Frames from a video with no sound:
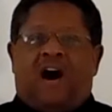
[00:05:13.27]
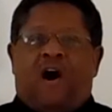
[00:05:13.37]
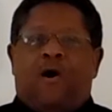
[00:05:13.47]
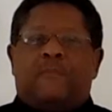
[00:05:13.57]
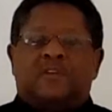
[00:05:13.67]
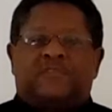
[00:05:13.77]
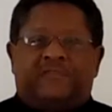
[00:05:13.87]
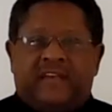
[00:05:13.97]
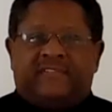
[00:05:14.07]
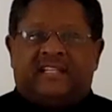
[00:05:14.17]
almost
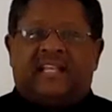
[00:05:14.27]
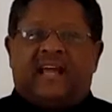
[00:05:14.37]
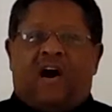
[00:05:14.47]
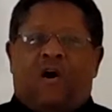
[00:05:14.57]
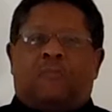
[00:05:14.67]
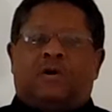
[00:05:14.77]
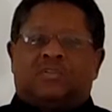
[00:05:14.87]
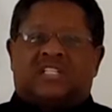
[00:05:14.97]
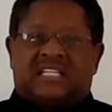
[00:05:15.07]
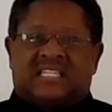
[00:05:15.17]
vividly, uh,
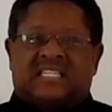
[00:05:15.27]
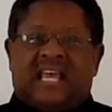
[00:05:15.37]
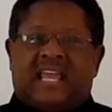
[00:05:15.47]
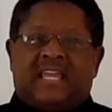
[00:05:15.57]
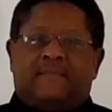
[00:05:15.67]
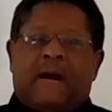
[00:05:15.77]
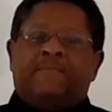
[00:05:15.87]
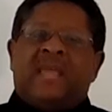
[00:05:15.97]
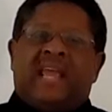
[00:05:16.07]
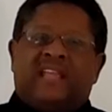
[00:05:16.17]
almost the same
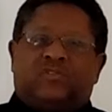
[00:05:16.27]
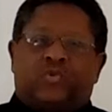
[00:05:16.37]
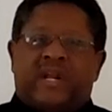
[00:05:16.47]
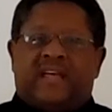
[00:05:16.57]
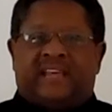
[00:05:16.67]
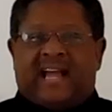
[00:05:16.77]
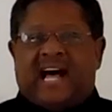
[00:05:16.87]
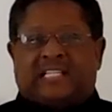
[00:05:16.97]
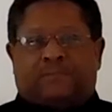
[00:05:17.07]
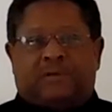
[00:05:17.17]
uh, in three other
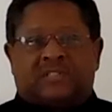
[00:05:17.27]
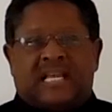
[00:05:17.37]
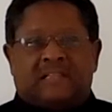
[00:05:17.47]
Gospels.